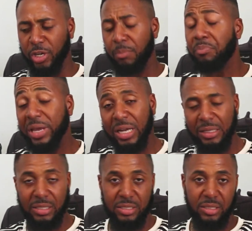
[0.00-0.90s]

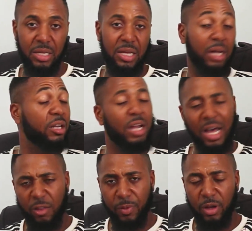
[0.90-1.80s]
Penalties, another
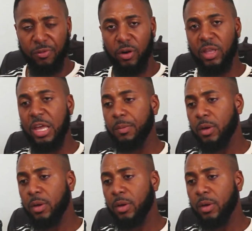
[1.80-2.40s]
aspect of our game.